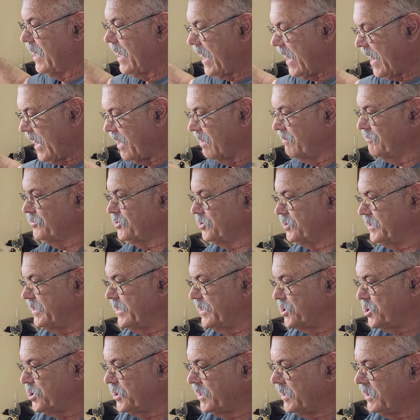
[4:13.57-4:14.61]
am
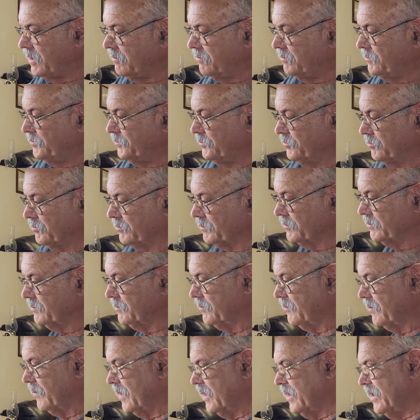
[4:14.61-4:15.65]
stitching,
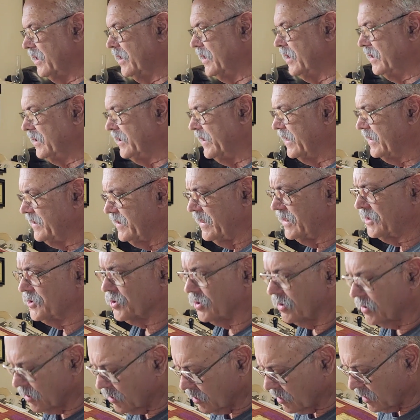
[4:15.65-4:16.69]
and that's
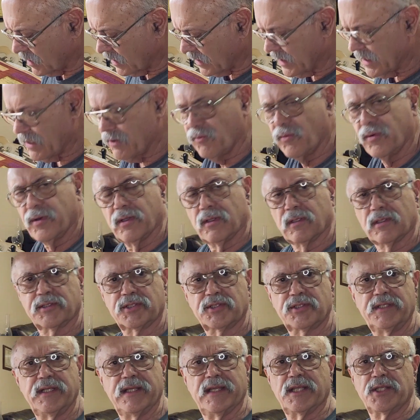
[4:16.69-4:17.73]
all I will
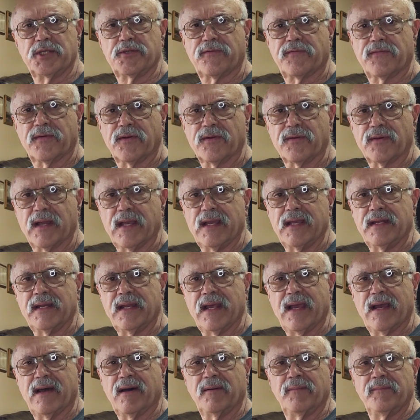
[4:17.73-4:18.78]
stitch for right
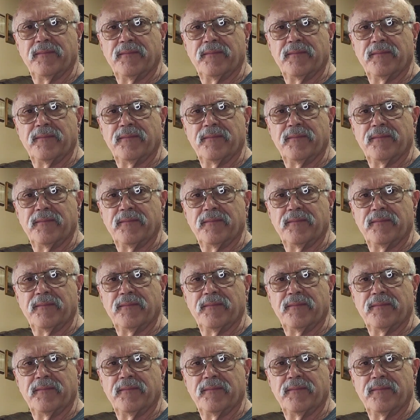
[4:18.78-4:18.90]
now.